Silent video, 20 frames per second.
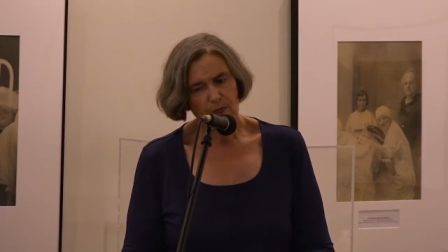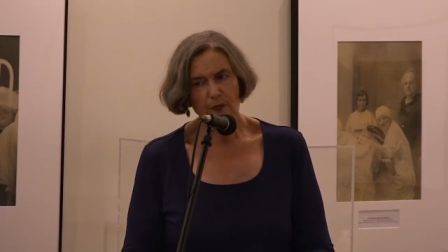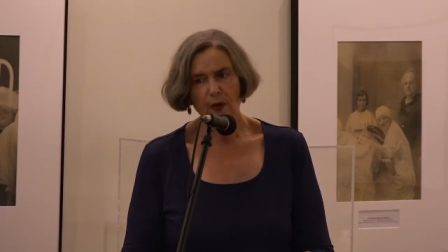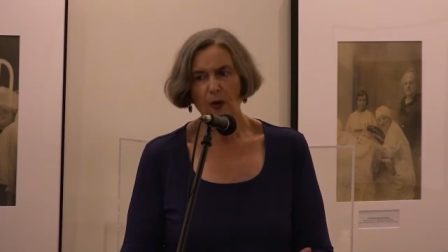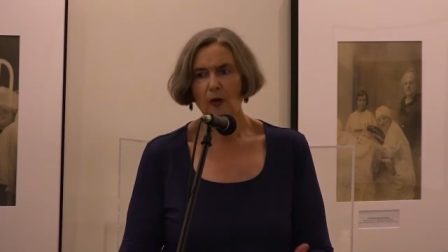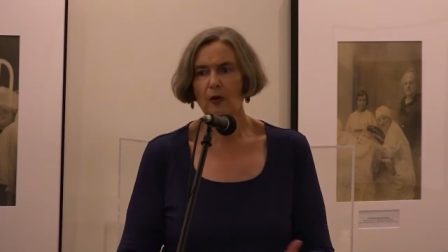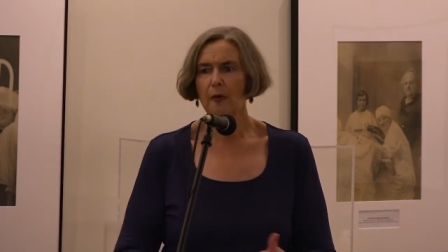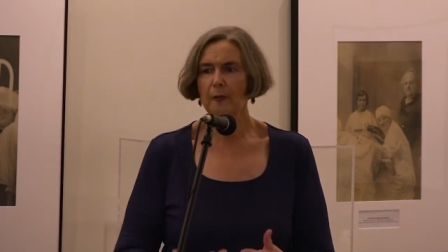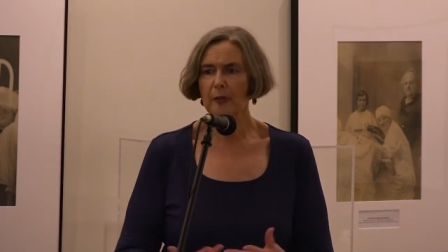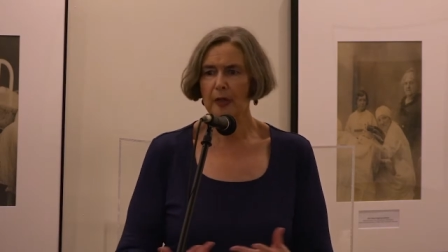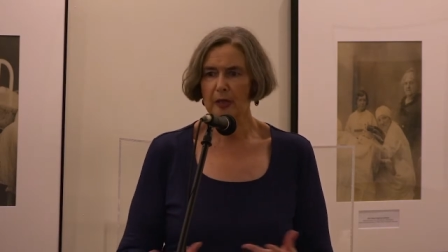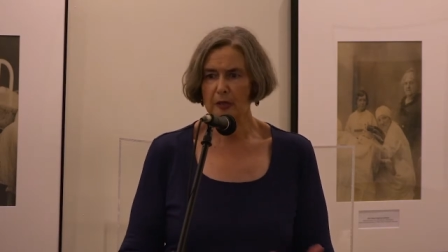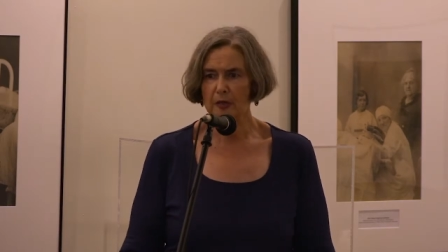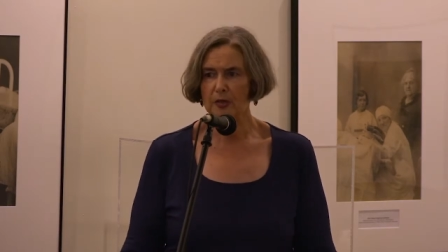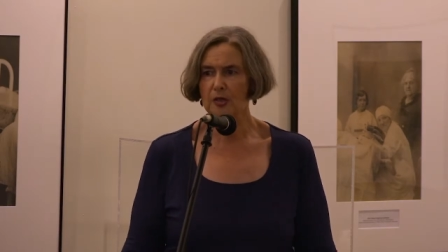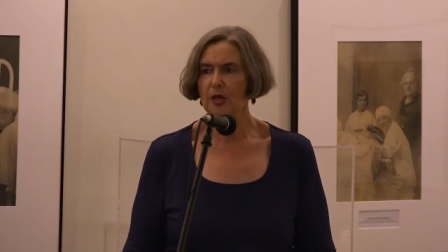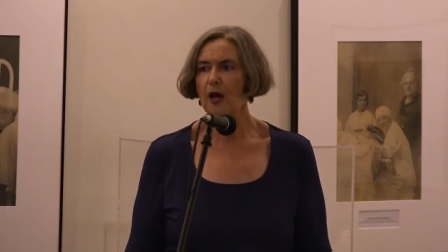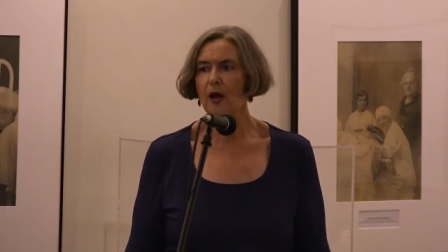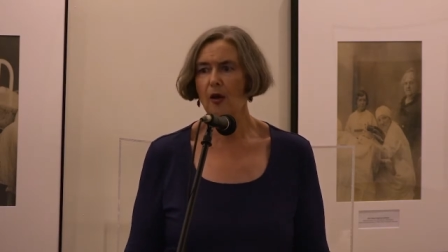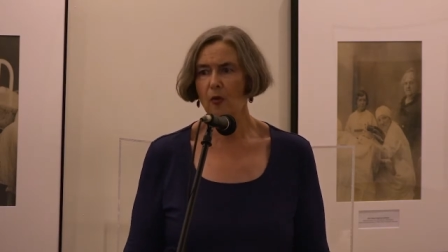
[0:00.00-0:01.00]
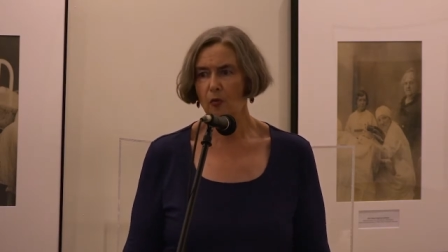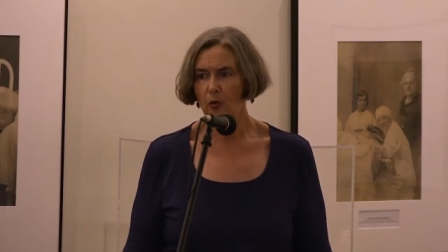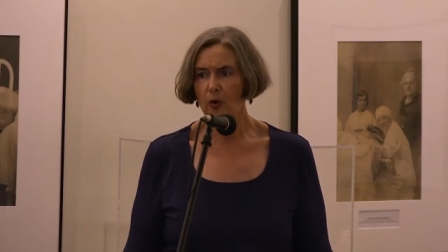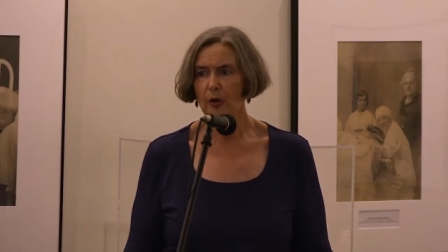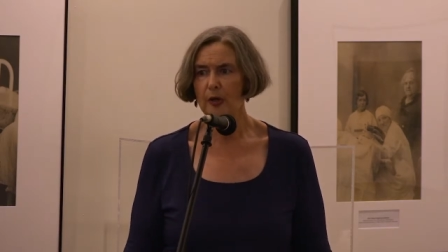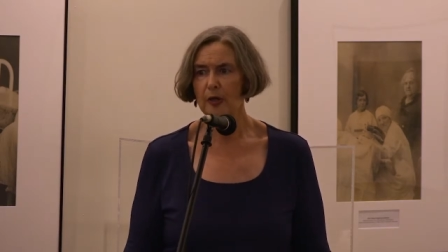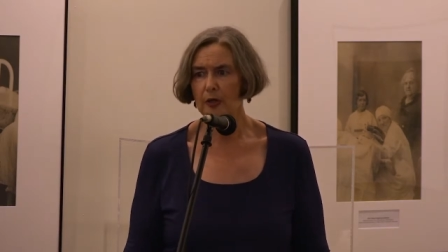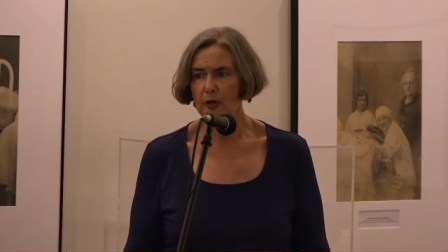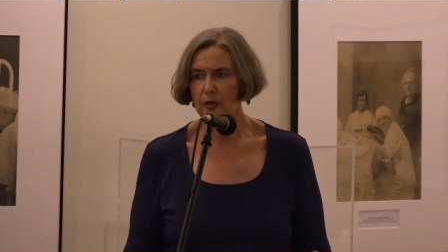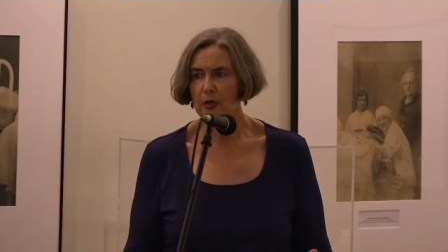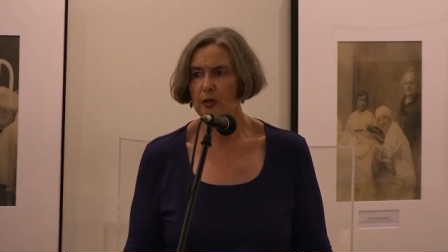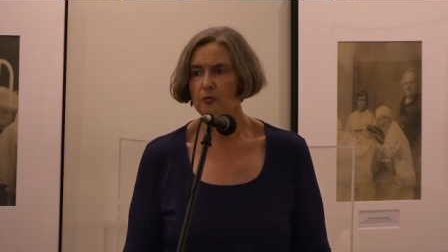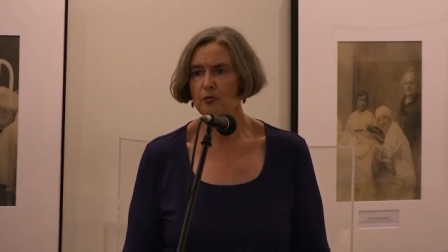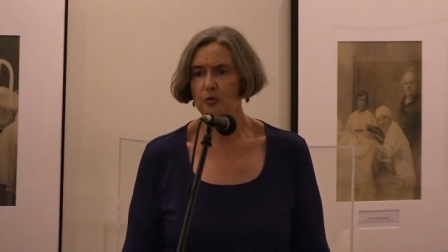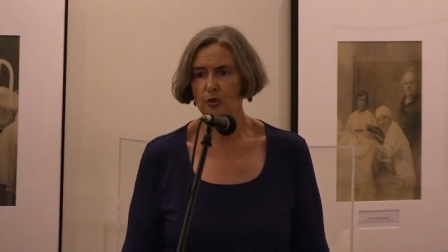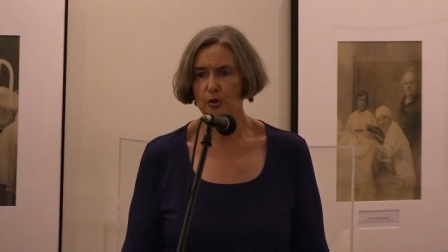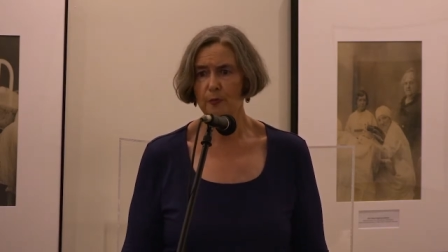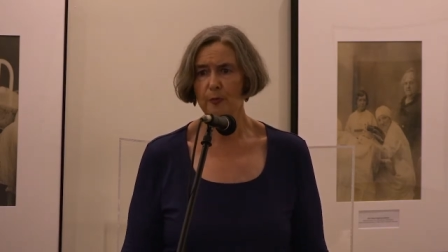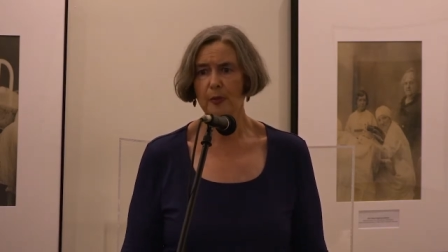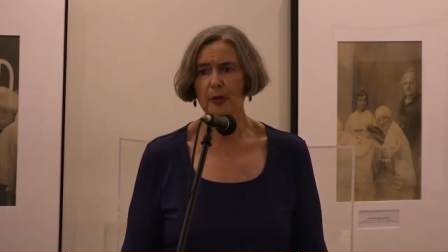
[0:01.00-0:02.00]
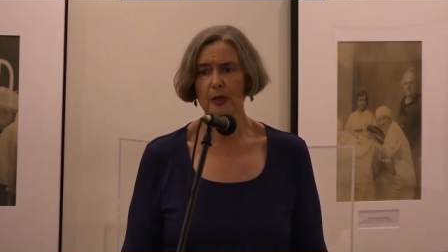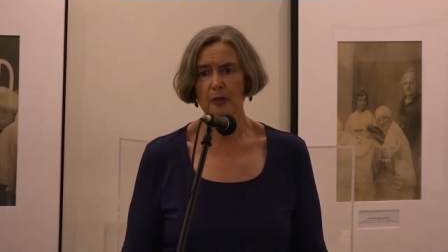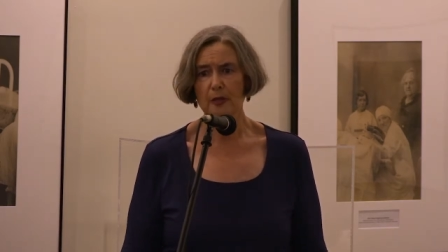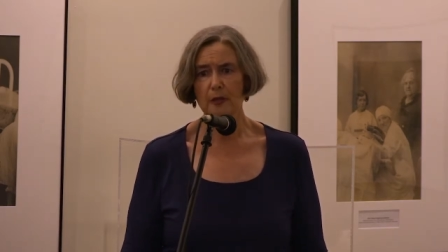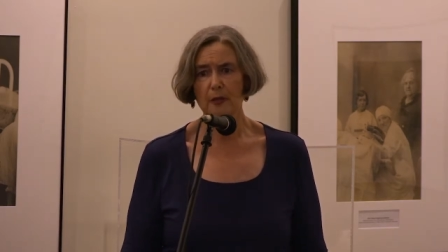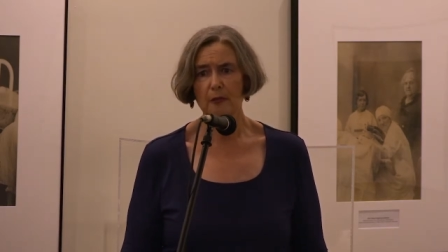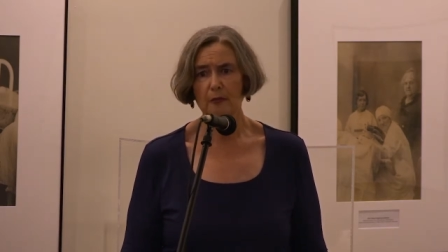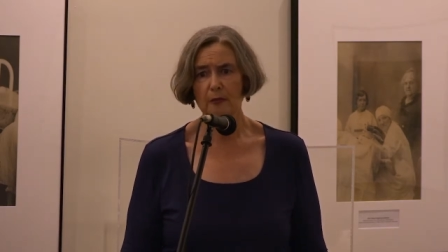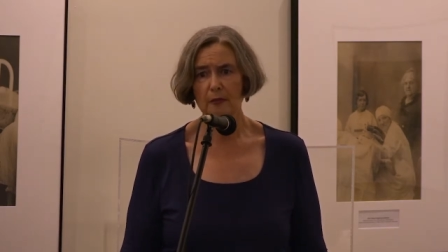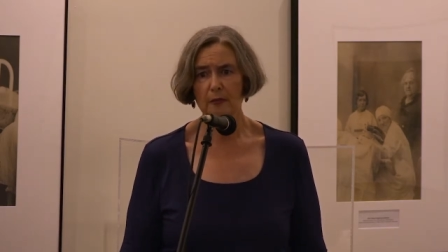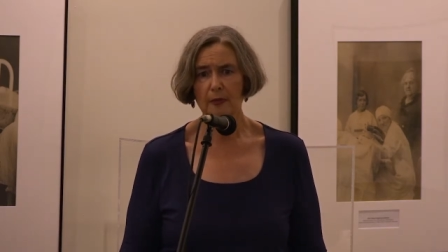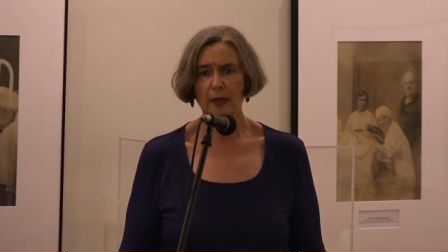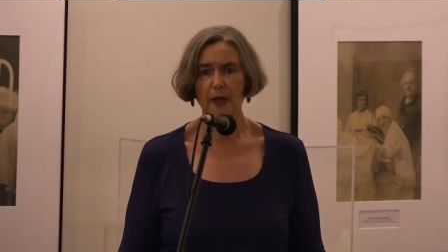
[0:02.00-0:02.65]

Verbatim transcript: farming is not what it used to be.